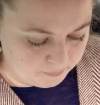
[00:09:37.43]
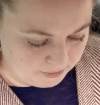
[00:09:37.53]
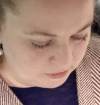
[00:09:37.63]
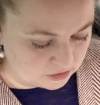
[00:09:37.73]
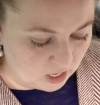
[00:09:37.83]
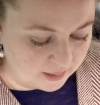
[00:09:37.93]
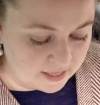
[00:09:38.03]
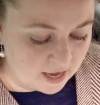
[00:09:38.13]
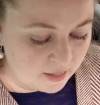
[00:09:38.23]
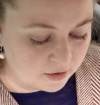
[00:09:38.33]
Bill's got
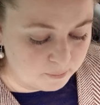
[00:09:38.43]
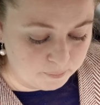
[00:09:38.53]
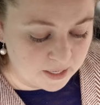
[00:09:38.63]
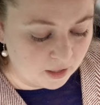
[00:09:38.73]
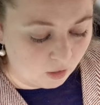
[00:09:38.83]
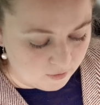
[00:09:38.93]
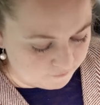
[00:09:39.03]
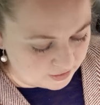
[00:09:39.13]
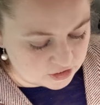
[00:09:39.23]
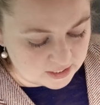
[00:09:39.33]
the other. Bill,
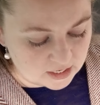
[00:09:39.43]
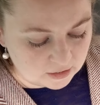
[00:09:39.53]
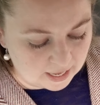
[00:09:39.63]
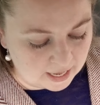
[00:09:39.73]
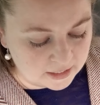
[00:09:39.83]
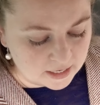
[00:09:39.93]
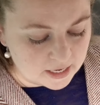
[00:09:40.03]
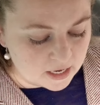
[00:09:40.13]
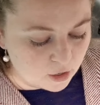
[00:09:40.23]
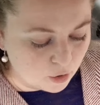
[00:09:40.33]
fetch it here, lad.
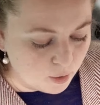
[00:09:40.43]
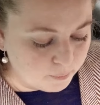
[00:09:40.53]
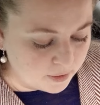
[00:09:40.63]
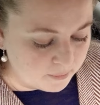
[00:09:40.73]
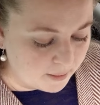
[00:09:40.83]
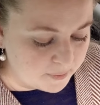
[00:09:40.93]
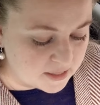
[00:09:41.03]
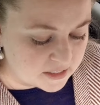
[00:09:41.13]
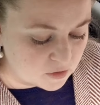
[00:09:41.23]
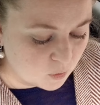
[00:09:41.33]
Here, put 'em up at
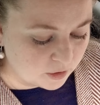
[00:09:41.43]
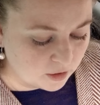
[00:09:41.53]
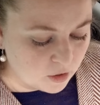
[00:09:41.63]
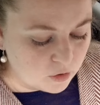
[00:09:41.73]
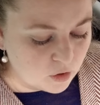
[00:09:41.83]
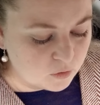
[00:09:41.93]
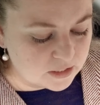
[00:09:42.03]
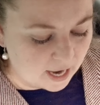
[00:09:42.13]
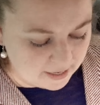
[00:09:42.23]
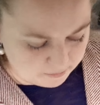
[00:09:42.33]
this corner. No,
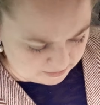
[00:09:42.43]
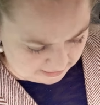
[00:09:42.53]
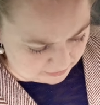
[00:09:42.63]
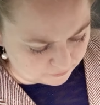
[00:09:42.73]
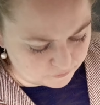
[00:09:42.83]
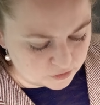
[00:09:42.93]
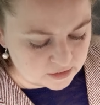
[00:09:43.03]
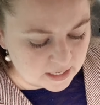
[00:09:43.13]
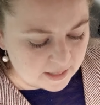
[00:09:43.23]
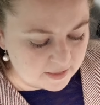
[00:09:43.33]
tie 'em together
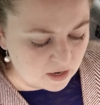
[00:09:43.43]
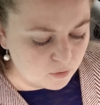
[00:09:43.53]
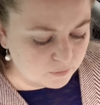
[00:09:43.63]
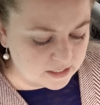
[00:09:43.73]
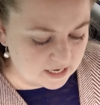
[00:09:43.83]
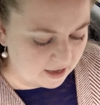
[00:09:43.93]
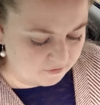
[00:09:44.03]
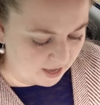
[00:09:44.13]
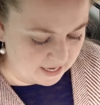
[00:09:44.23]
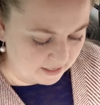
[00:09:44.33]
first. They don't reach half
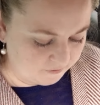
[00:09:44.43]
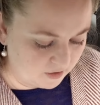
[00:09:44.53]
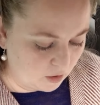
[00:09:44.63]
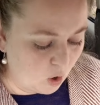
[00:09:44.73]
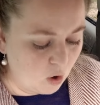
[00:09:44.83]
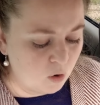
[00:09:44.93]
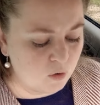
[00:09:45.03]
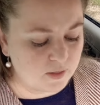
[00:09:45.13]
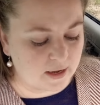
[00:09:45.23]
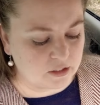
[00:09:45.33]
high enough yet.
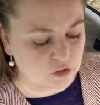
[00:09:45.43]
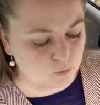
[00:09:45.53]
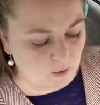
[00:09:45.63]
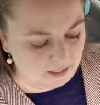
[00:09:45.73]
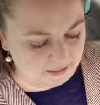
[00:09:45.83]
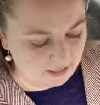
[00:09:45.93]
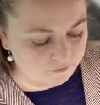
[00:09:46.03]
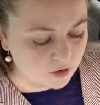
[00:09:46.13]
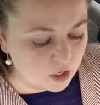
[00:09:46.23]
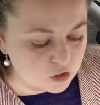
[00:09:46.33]
Oh, they'll do well enough.
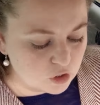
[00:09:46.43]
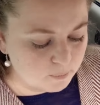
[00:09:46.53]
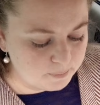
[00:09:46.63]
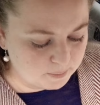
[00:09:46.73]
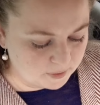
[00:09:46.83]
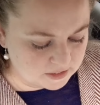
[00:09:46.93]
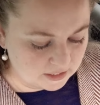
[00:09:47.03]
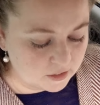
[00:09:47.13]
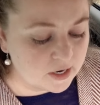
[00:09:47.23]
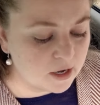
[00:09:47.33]
Don't be
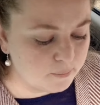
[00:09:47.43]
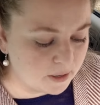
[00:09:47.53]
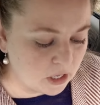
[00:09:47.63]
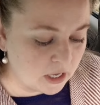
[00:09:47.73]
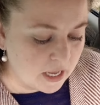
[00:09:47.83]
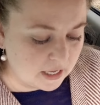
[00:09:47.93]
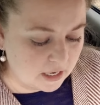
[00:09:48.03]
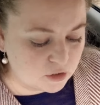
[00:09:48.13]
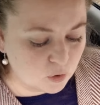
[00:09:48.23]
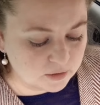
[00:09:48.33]
particular. Here, Bill,
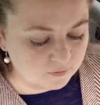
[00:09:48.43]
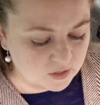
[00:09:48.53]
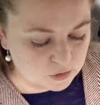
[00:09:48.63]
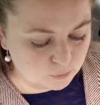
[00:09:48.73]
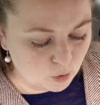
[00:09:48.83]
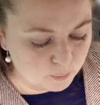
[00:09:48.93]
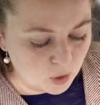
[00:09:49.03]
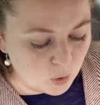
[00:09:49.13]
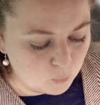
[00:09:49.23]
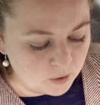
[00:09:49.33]
catch hold of this rope.
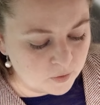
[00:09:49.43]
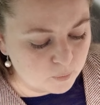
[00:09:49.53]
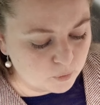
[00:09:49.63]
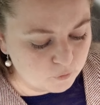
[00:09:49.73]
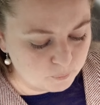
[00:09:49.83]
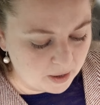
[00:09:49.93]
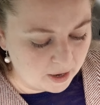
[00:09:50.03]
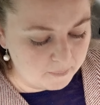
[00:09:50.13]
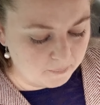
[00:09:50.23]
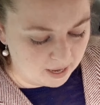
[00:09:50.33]
Will the roof
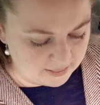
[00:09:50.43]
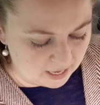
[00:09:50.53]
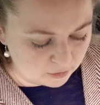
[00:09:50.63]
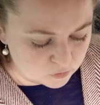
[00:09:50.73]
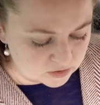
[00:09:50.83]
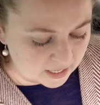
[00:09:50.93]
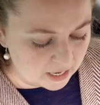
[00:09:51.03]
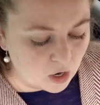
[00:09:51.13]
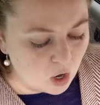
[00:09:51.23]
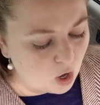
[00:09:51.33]
bear? Mind that loose
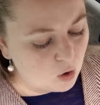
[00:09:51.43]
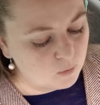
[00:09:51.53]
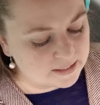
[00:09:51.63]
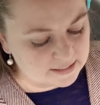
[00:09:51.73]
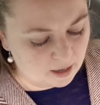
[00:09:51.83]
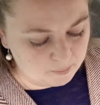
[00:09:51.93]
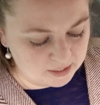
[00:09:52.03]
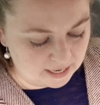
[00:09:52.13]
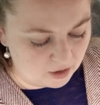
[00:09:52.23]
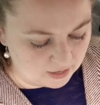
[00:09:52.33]
slate. Oh, it's
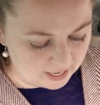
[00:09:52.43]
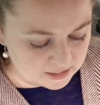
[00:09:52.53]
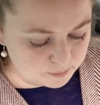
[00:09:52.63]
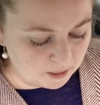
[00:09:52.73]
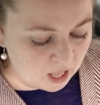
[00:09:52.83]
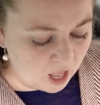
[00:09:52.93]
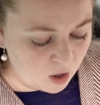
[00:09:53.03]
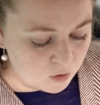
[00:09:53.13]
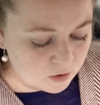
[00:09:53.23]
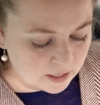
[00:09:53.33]
coming down. Heads
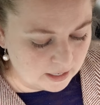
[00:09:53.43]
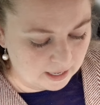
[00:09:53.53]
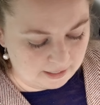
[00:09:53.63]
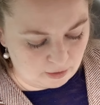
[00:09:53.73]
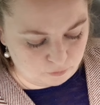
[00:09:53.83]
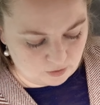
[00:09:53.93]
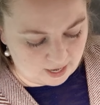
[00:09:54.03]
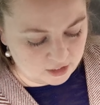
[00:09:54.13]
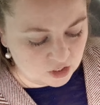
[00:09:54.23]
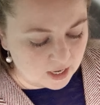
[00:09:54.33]
below." A loud
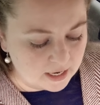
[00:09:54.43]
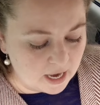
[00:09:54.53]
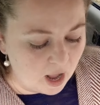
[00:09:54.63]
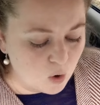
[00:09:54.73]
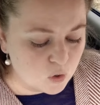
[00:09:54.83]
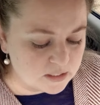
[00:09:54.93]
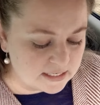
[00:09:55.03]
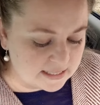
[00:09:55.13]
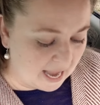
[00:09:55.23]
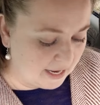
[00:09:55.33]
crash. "Now who
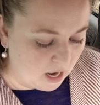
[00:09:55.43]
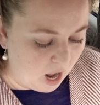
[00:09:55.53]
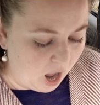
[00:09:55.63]
did that?